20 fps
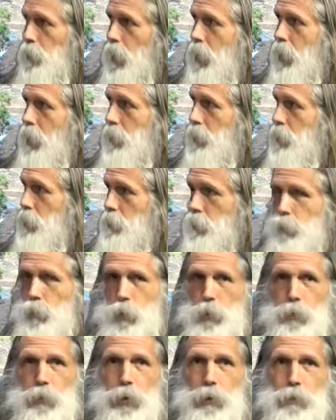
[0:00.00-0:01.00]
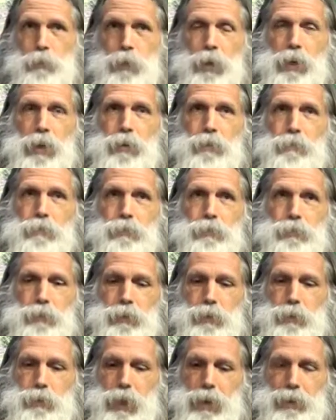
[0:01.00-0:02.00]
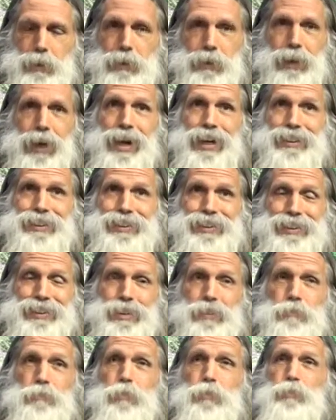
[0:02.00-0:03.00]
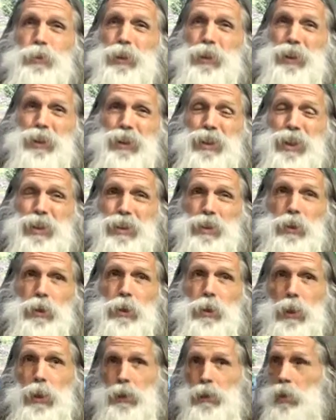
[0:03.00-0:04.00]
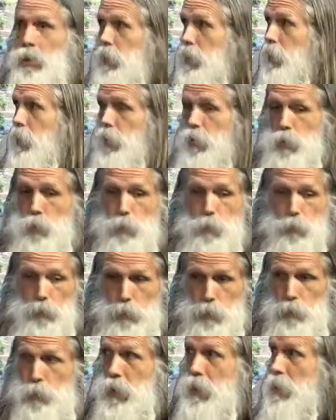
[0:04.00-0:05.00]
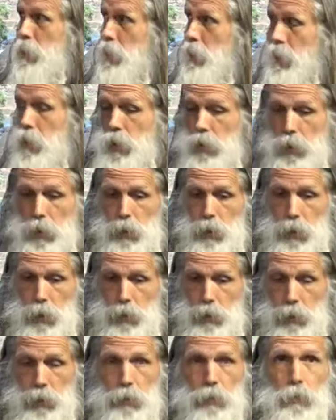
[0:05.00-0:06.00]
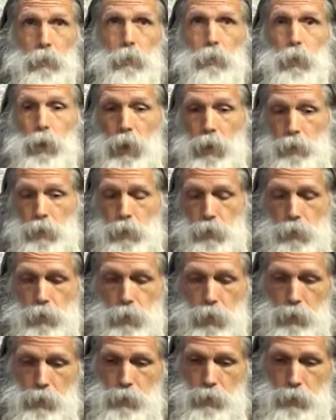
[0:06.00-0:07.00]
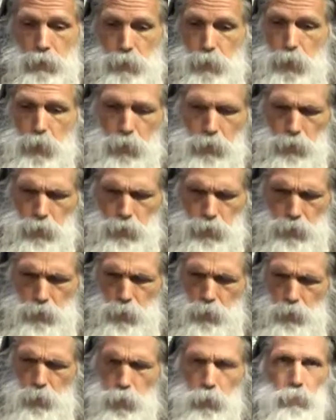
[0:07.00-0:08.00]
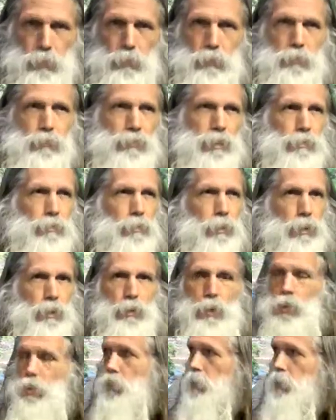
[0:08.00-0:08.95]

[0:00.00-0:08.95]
bond isn't broken, we have uh, lactic acid. It forms a sludge, and that is the reason that that cancer cells look so different. They